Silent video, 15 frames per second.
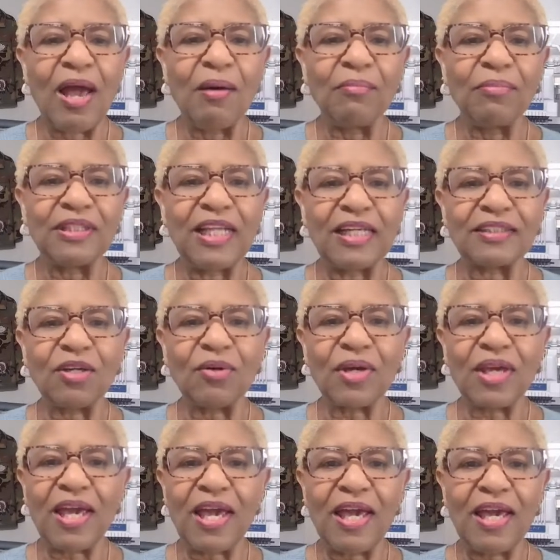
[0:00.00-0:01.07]
but that's
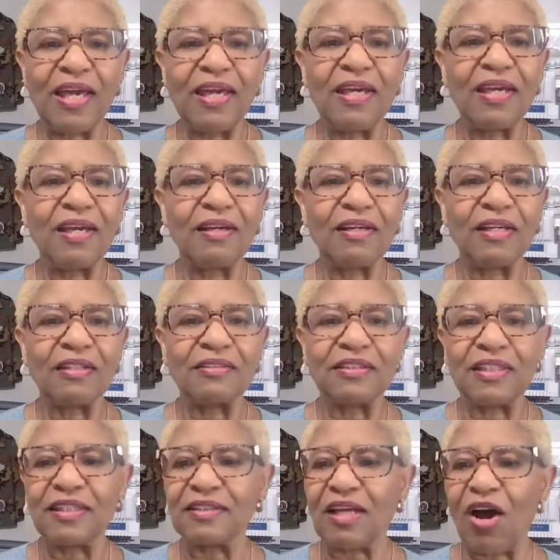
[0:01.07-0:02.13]
okay.
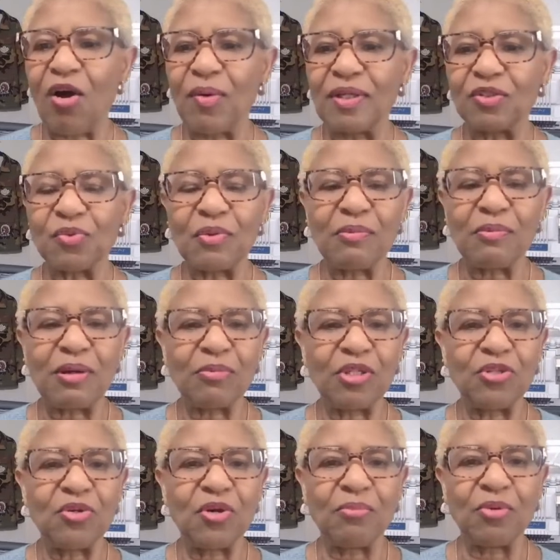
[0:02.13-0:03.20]
Just always remember
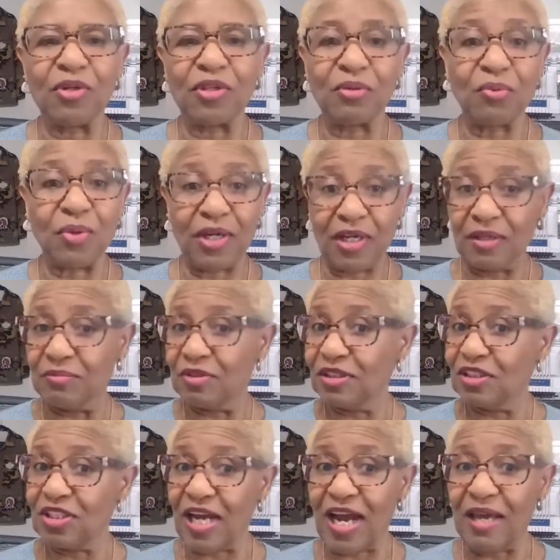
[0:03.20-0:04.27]
you are more than welcome to
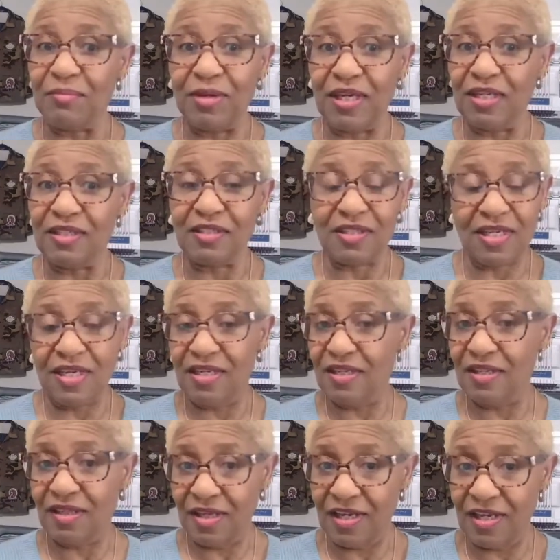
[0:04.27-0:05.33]
chime in to
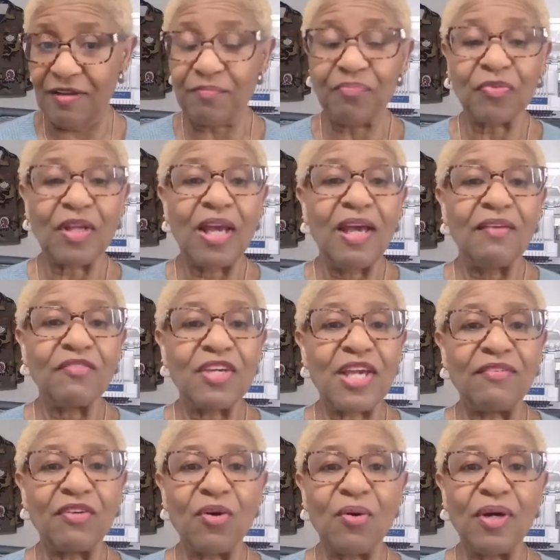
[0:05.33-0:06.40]
anything. If you
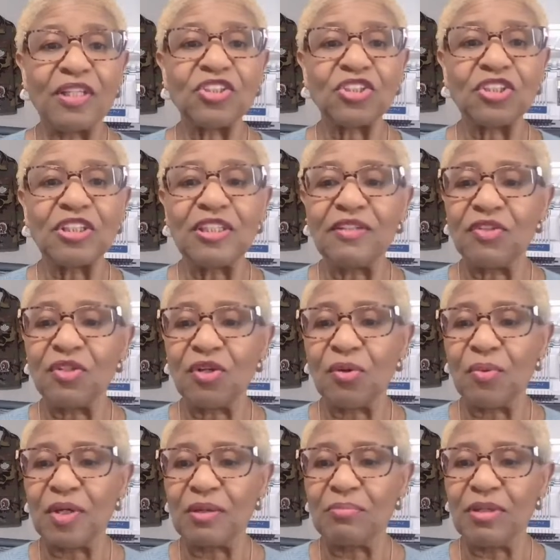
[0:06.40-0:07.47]
have a question, if you
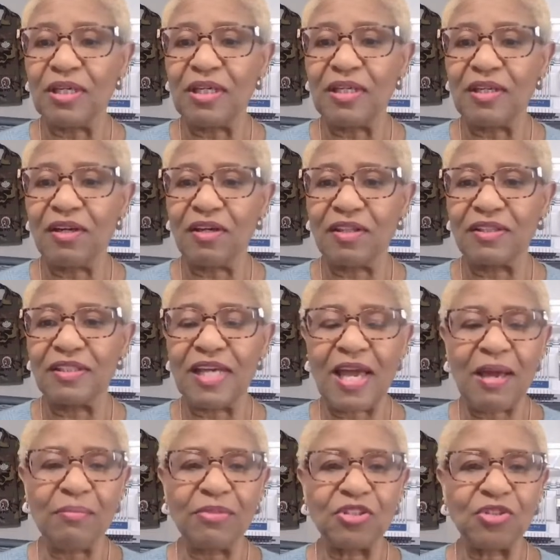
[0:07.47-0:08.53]
don't want to be in here all the
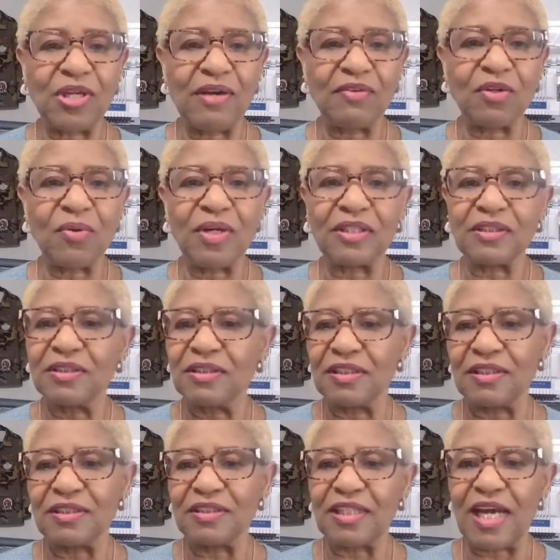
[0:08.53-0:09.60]
time, but you have a question,
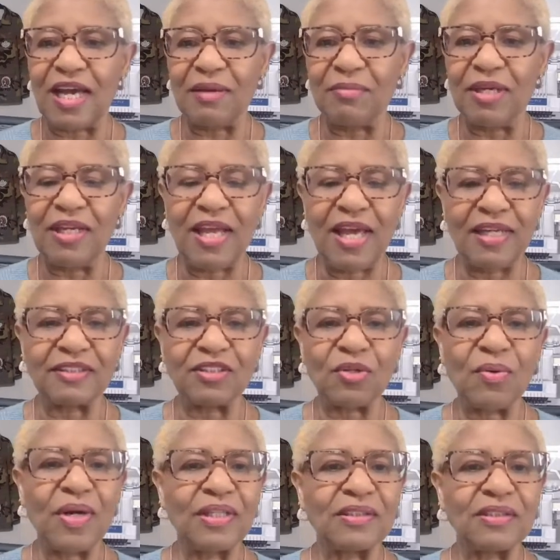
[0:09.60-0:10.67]
just chime in, ask the
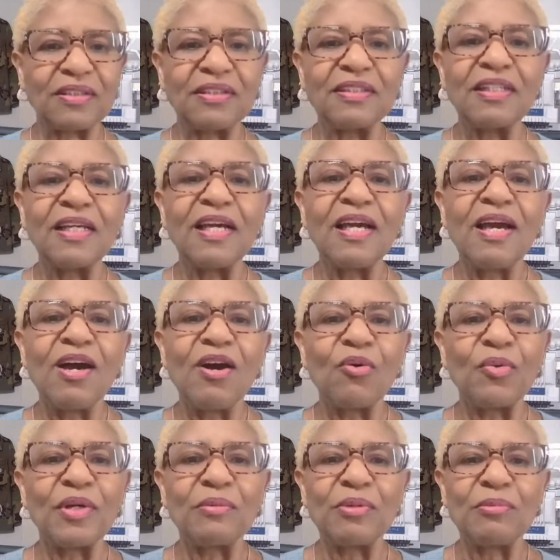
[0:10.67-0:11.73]
question.
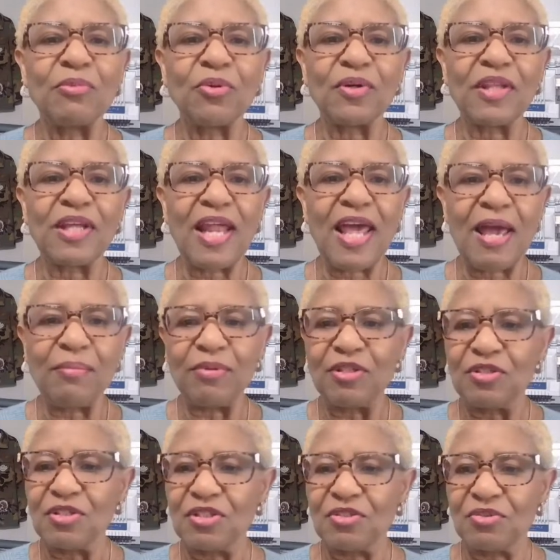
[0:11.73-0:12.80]
We'll be more than happy
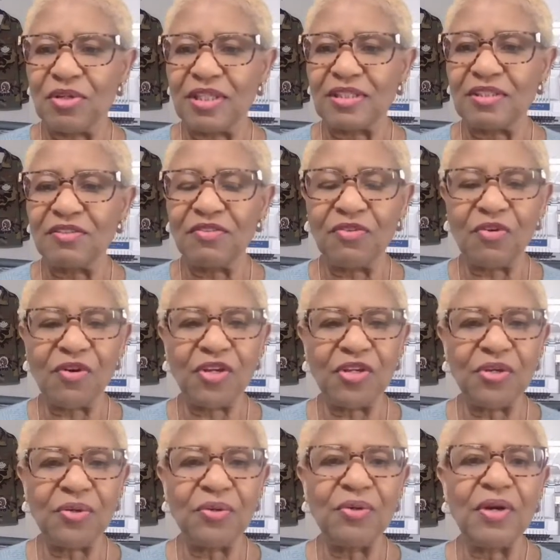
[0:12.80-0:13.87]
to address it for
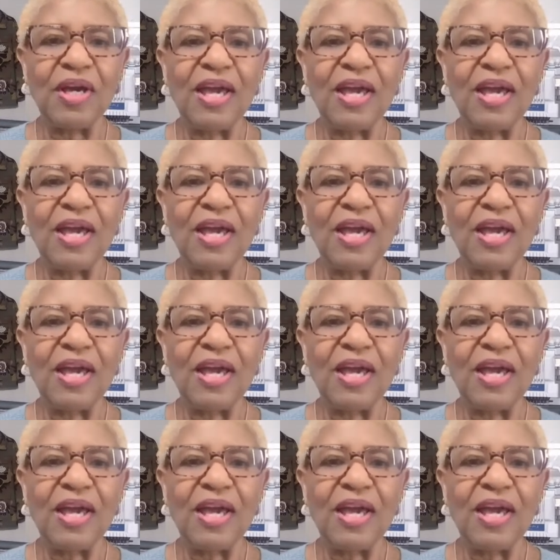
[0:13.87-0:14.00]
you.